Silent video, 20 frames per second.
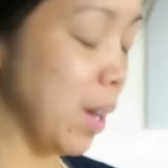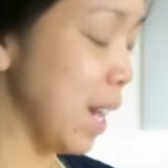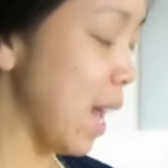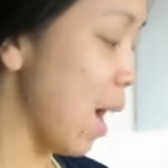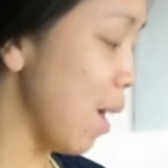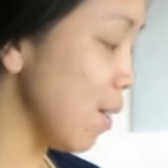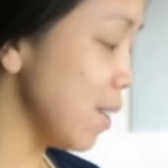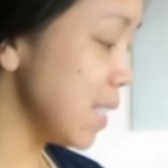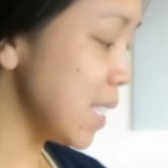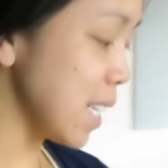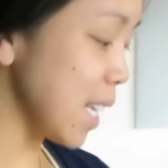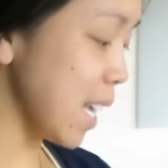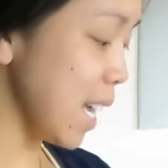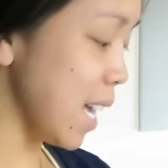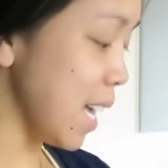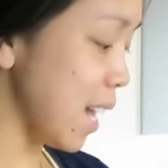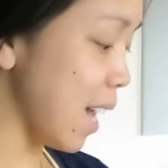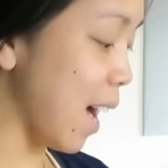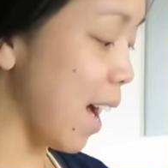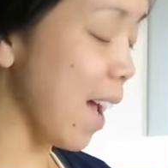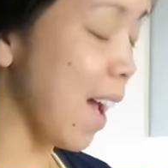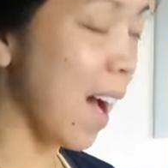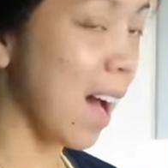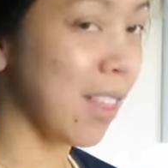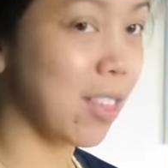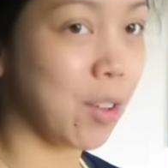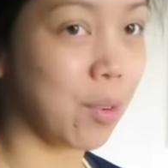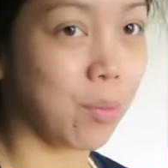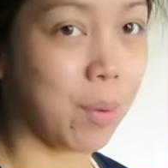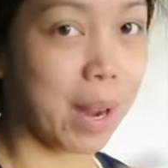When I was a kid, I
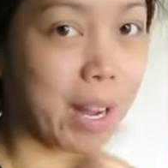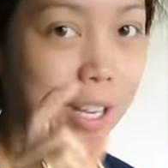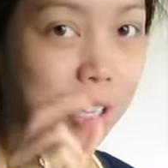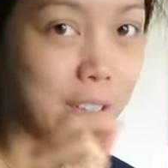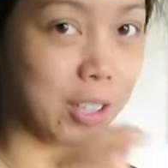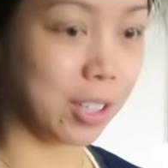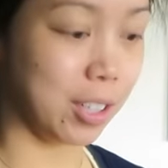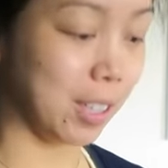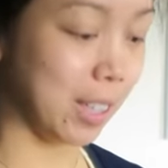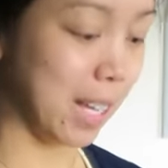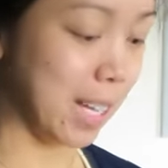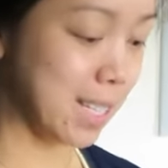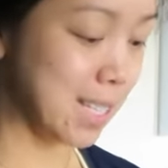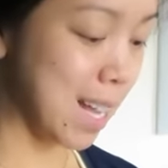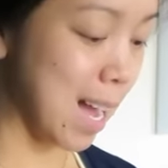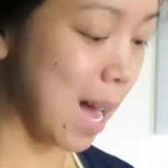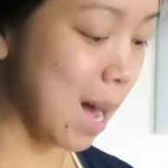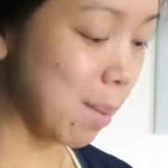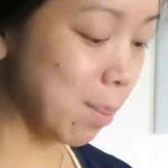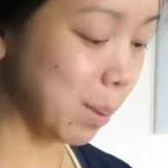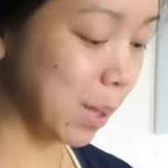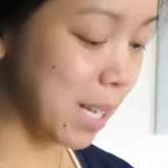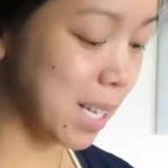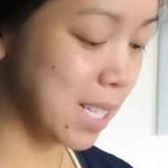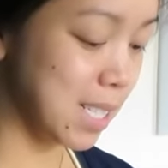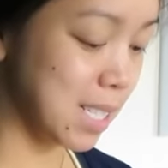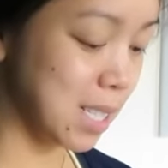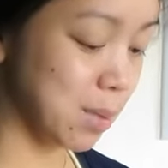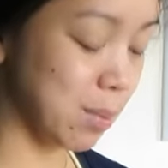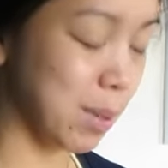had the regular like
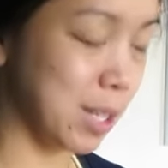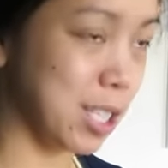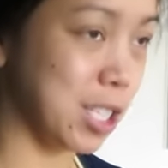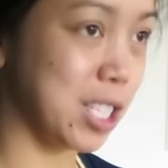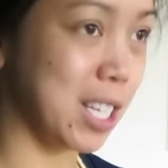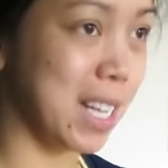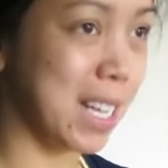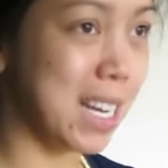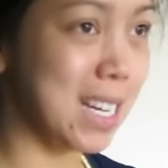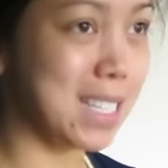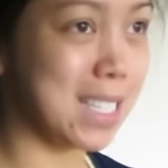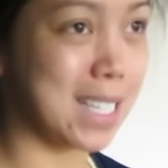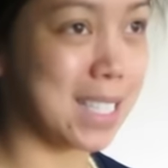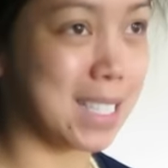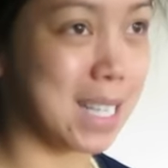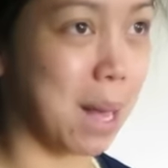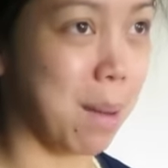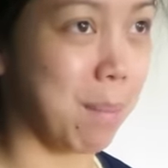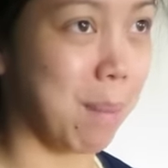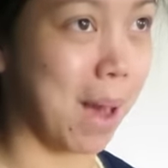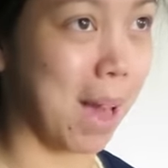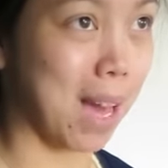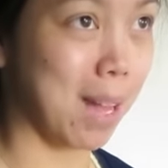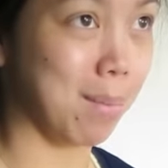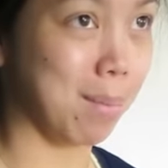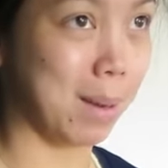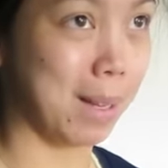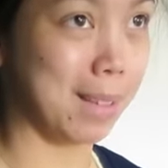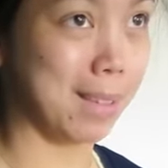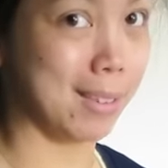tablets, which they didn't taste that
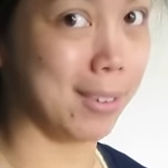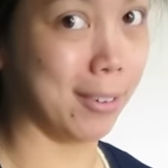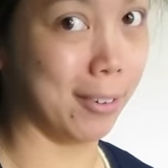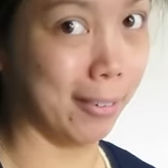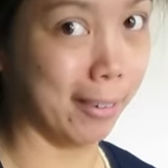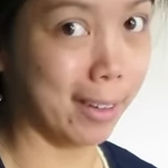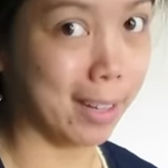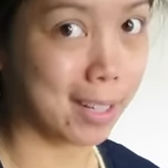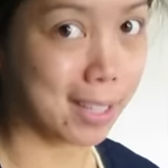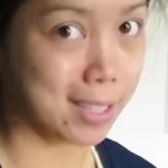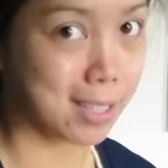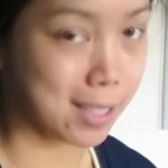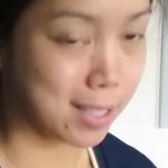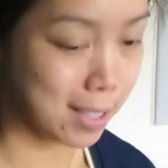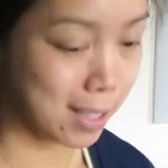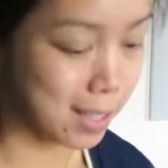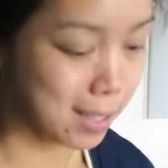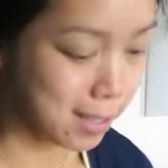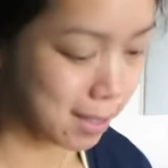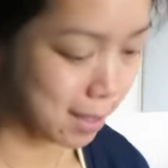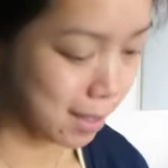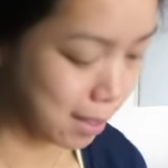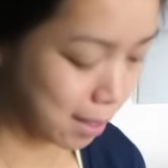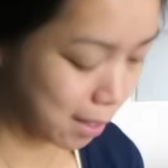bad, but they're not as good as